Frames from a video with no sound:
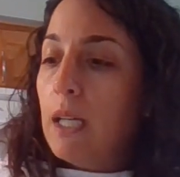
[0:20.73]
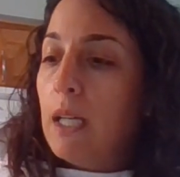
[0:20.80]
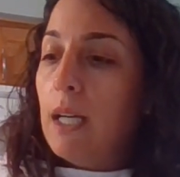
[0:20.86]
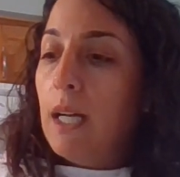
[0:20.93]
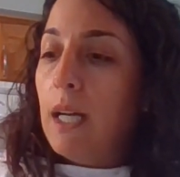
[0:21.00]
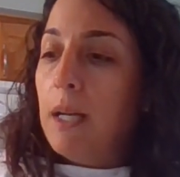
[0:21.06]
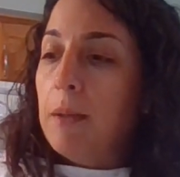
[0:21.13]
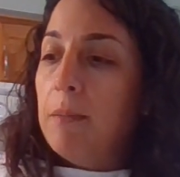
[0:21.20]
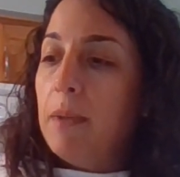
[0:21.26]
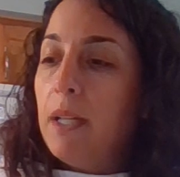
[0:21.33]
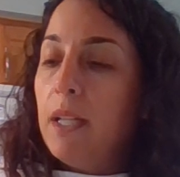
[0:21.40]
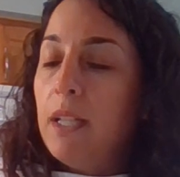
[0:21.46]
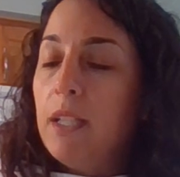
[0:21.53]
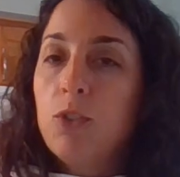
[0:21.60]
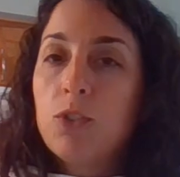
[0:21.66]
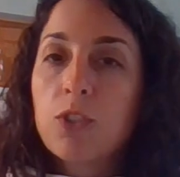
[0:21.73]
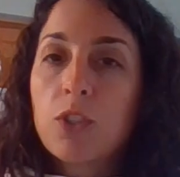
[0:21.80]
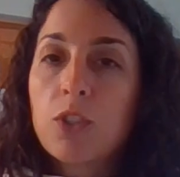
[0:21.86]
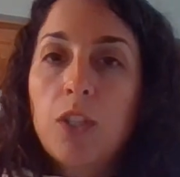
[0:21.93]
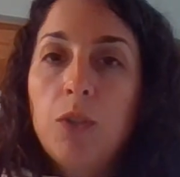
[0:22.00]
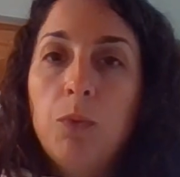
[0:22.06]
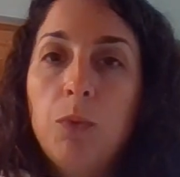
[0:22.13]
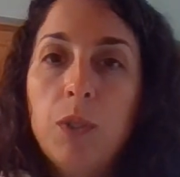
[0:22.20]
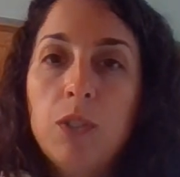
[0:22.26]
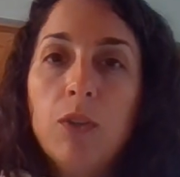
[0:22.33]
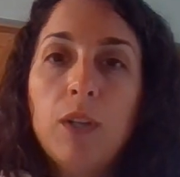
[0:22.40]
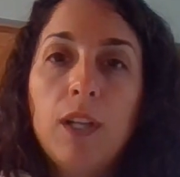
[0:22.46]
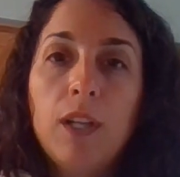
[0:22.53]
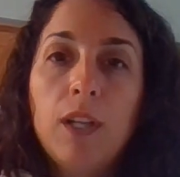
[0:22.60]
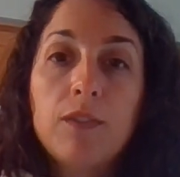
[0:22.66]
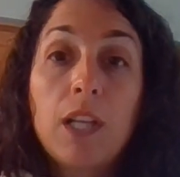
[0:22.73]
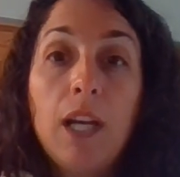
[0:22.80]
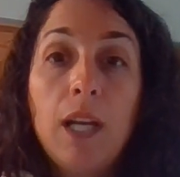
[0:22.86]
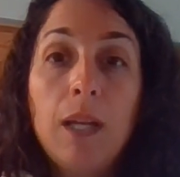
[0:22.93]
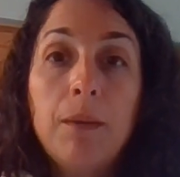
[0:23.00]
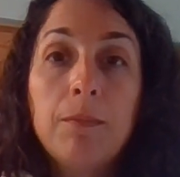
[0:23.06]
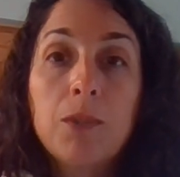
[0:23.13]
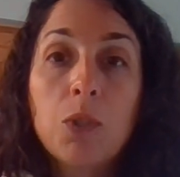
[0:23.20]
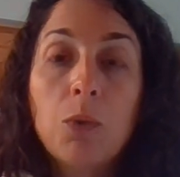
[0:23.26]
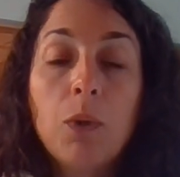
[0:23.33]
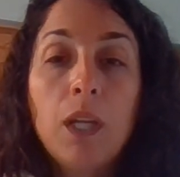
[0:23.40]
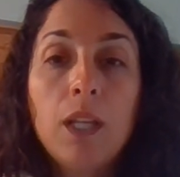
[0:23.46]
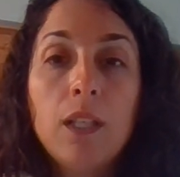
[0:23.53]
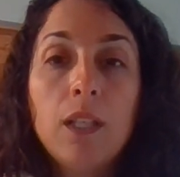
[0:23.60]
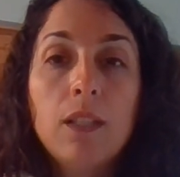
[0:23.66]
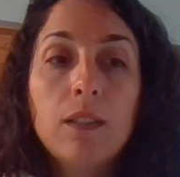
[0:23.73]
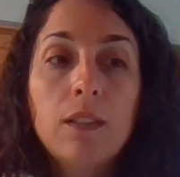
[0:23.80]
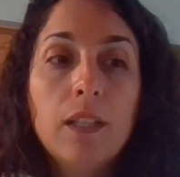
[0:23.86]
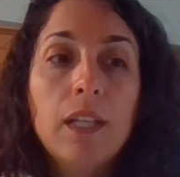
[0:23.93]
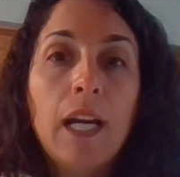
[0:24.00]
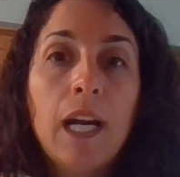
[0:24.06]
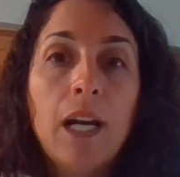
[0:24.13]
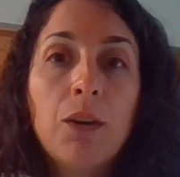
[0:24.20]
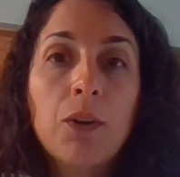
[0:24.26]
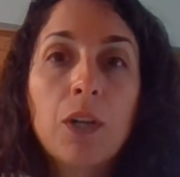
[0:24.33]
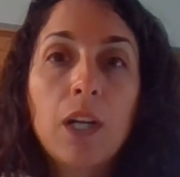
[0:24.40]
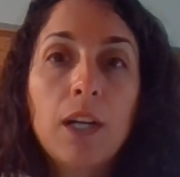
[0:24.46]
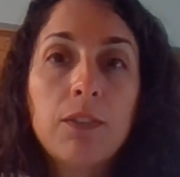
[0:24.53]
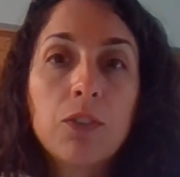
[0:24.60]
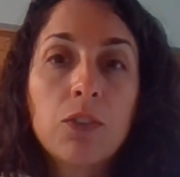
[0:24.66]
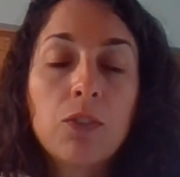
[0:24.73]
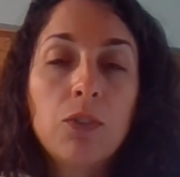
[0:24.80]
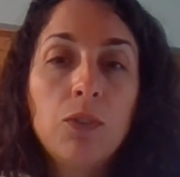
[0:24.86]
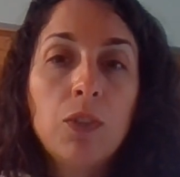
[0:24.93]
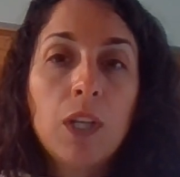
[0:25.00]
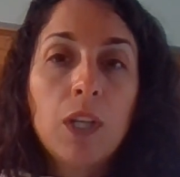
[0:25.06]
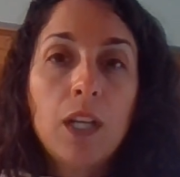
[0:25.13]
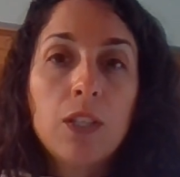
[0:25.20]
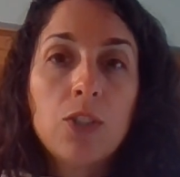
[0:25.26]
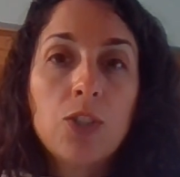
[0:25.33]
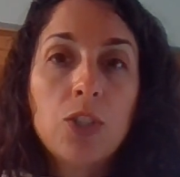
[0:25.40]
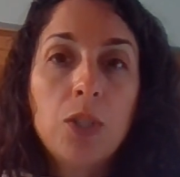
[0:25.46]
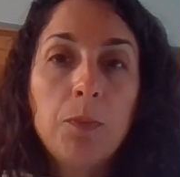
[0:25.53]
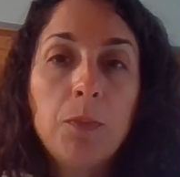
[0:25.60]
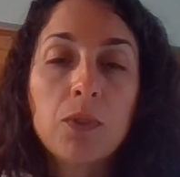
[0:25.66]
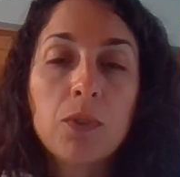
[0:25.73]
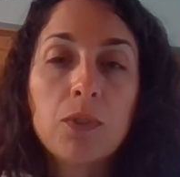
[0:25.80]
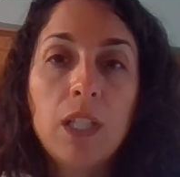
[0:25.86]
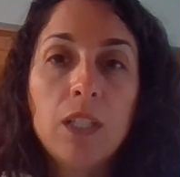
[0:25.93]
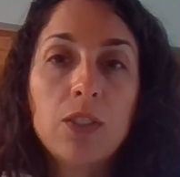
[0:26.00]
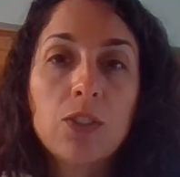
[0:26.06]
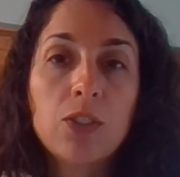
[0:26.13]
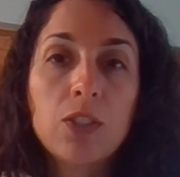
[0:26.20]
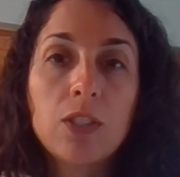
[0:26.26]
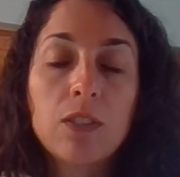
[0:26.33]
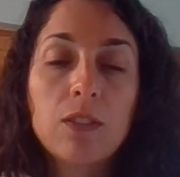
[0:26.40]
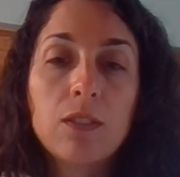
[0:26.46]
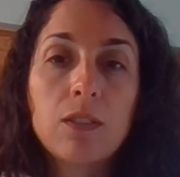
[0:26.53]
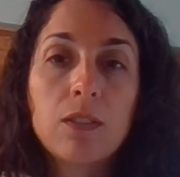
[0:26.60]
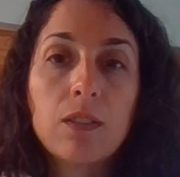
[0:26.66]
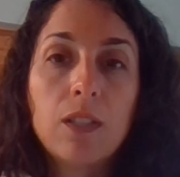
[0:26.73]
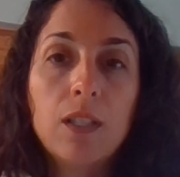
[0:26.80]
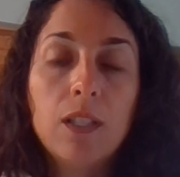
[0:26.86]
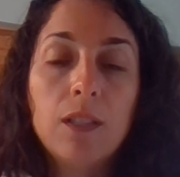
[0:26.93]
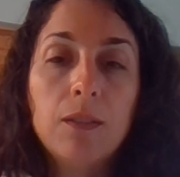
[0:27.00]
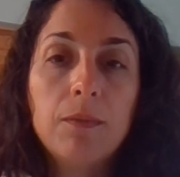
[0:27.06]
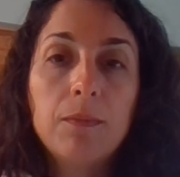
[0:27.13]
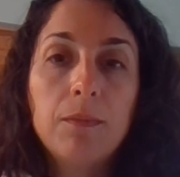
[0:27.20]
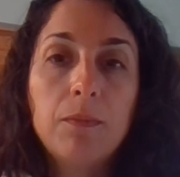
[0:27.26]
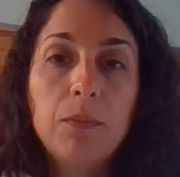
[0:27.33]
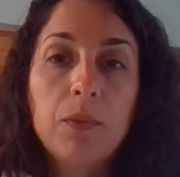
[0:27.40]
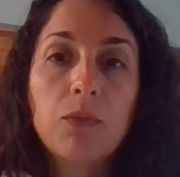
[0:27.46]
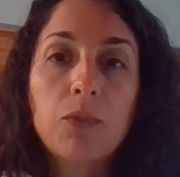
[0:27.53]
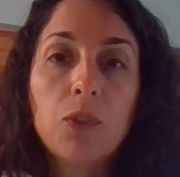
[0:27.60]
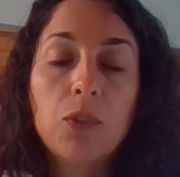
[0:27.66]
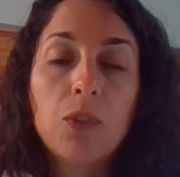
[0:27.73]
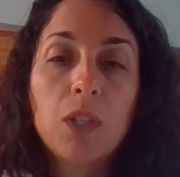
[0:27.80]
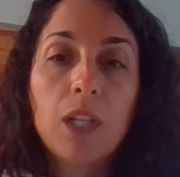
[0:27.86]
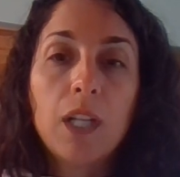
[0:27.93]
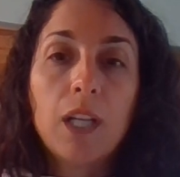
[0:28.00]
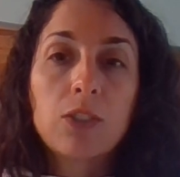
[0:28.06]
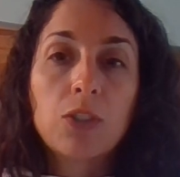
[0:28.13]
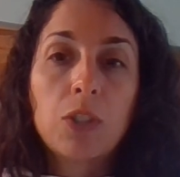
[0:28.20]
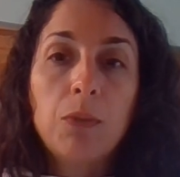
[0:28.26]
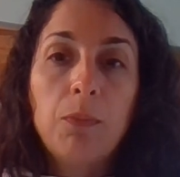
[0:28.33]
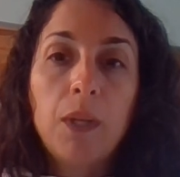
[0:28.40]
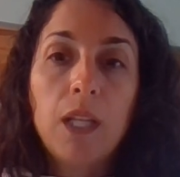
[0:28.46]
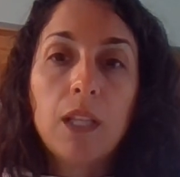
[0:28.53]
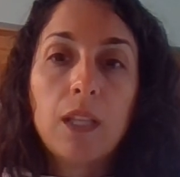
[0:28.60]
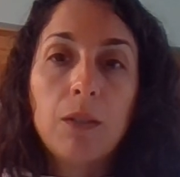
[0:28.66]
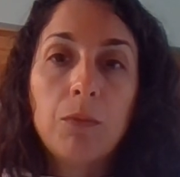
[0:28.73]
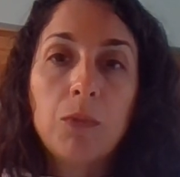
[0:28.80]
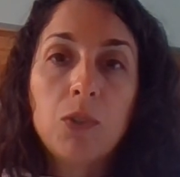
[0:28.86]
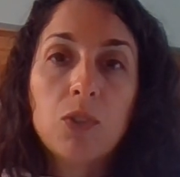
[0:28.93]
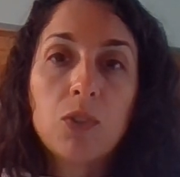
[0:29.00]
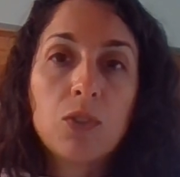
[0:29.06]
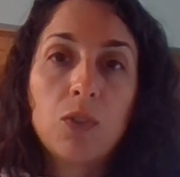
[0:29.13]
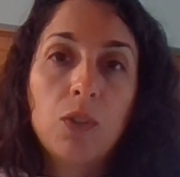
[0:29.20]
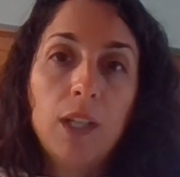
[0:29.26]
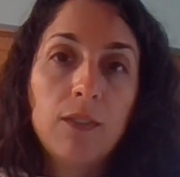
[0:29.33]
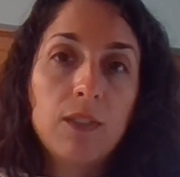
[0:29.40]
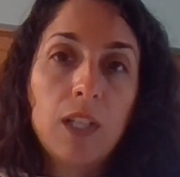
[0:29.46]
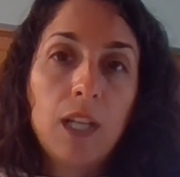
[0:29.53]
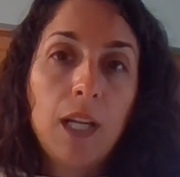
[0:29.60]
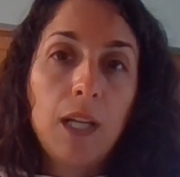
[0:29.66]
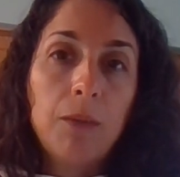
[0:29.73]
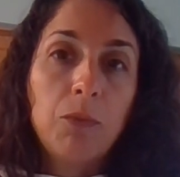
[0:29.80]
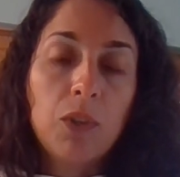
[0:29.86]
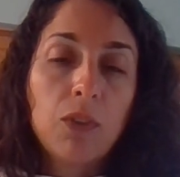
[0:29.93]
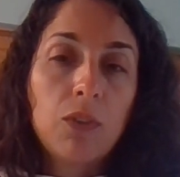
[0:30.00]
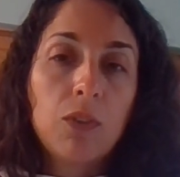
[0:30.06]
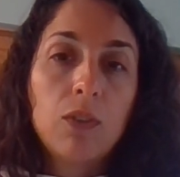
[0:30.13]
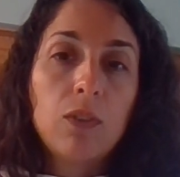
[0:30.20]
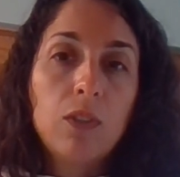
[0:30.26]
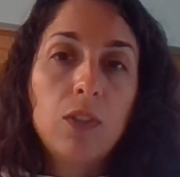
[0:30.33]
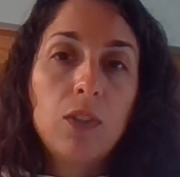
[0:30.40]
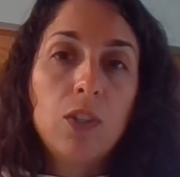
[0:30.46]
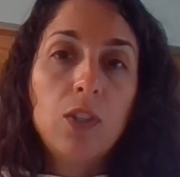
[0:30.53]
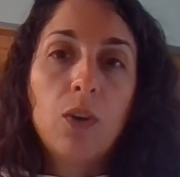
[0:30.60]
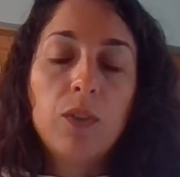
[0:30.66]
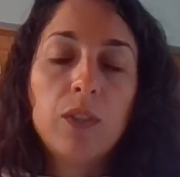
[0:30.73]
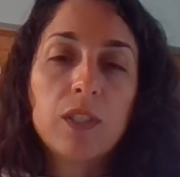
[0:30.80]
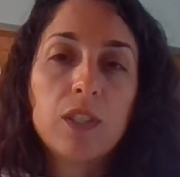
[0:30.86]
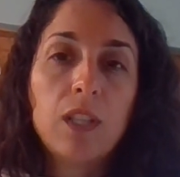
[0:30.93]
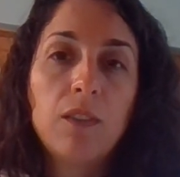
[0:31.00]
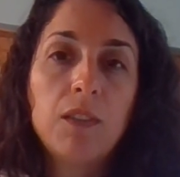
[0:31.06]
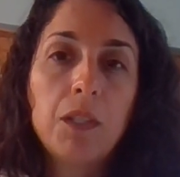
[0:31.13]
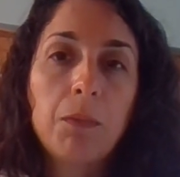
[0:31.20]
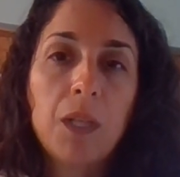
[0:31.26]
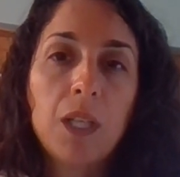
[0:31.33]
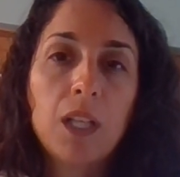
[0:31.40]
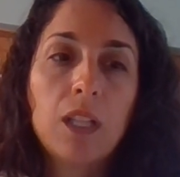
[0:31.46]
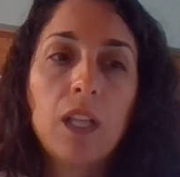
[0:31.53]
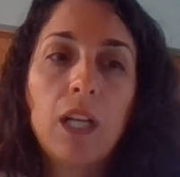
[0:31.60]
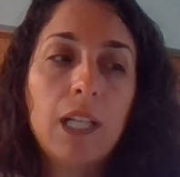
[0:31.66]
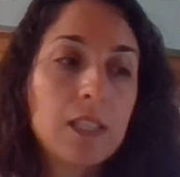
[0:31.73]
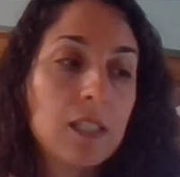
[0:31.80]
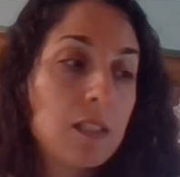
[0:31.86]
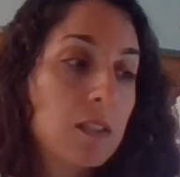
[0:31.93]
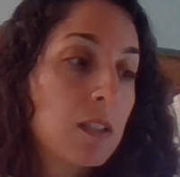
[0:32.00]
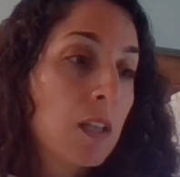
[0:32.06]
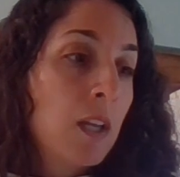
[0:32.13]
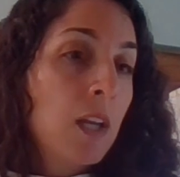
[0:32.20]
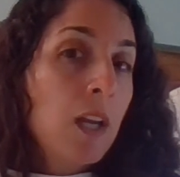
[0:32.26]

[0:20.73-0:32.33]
Um, and usually we don't have time to wait an hour after you guys shape your danishes um, before you can actually bake them we just don't have time with you know the 70 minute classes